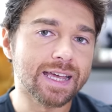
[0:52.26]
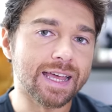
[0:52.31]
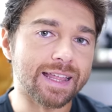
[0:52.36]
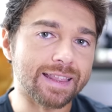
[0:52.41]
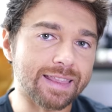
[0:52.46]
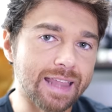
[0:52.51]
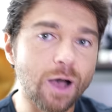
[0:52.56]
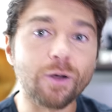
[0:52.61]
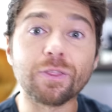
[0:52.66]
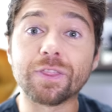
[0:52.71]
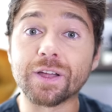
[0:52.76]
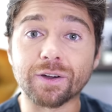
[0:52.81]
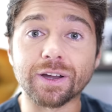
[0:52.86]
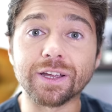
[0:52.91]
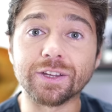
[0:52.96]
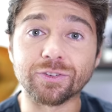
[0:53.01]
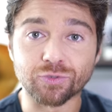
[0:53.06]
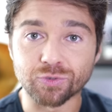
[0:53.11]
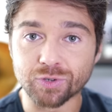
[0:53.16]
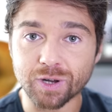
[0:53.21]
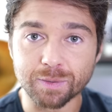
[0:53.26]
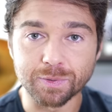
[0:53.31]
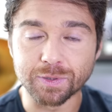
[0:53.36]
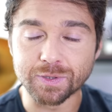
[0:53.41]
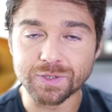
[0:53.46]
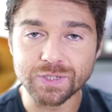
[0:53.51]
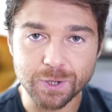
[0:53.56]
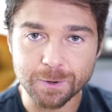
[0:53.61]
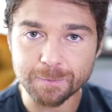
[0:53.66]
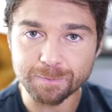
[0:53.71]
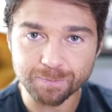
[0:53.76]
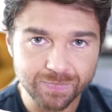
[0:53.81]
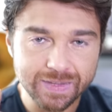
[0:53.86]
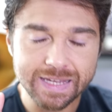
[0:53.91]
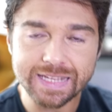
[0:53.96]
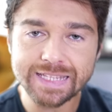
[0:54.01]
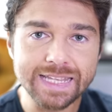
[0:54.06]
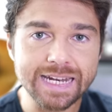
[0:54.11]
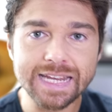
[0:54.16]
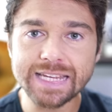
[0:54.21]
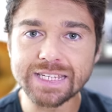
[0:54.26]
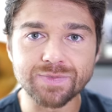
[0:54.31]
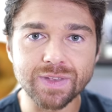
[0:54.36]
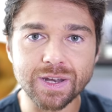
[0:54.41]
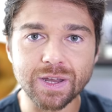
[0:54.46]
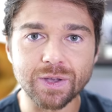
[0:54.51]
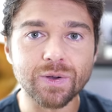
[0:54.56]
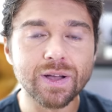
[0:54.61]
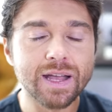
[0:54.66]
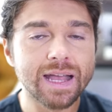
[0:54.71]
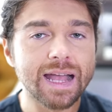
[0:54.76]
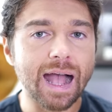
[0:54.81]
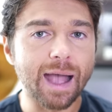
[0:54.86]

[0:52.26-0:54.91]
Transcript: And now they're in trouble. So in today's video,